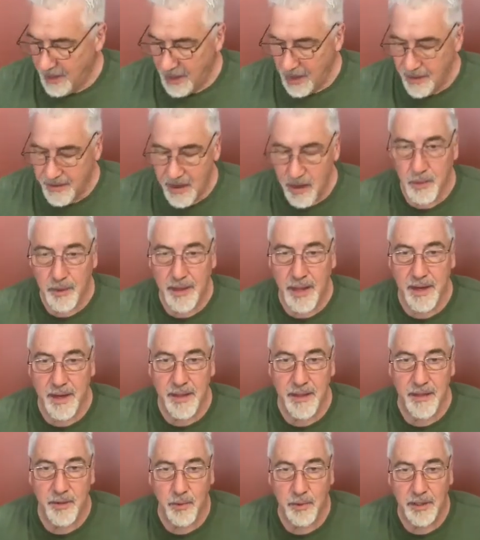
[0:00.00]
and then we'll get
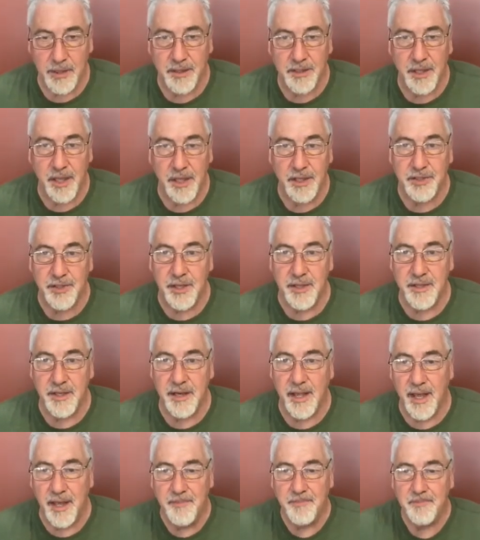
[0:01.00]
into a little teaching
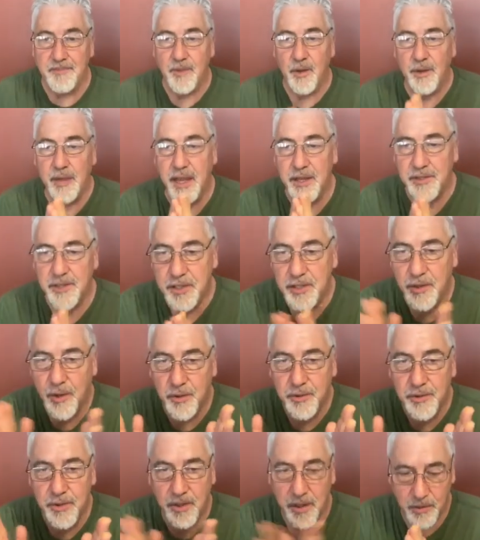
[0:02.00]
today. Okay, so let's
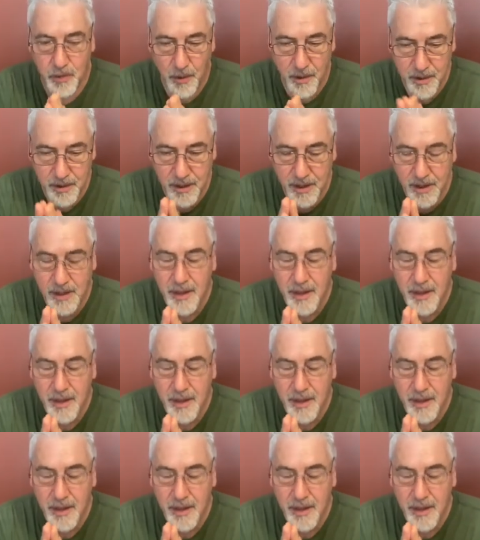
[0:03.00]
go to the Lord.